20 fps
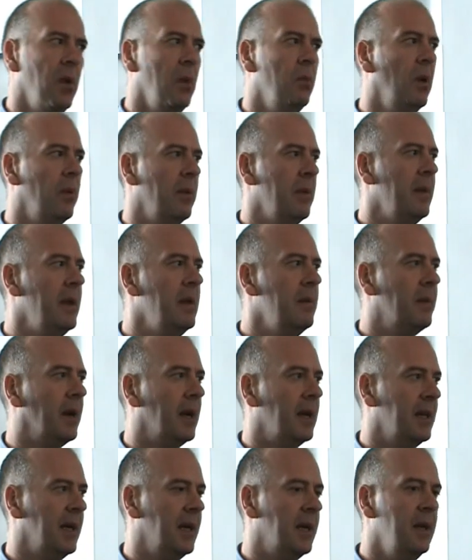and what we mean
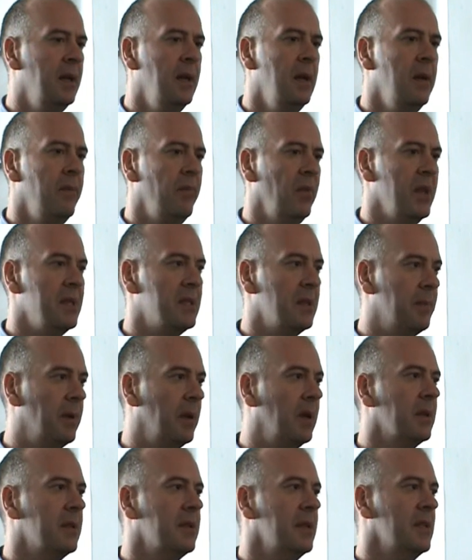by that is the
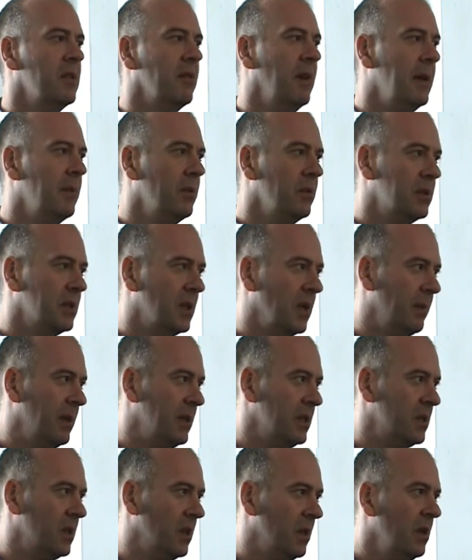parties are able to come
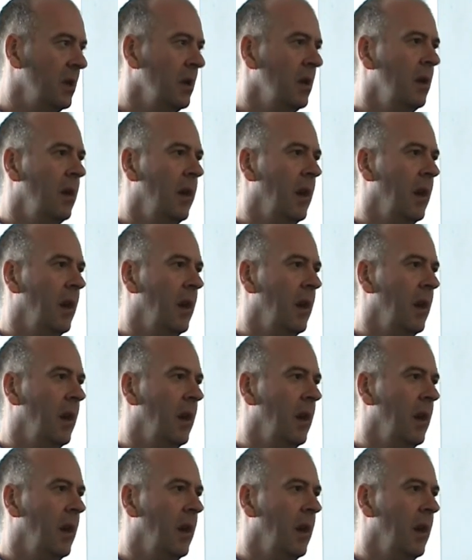into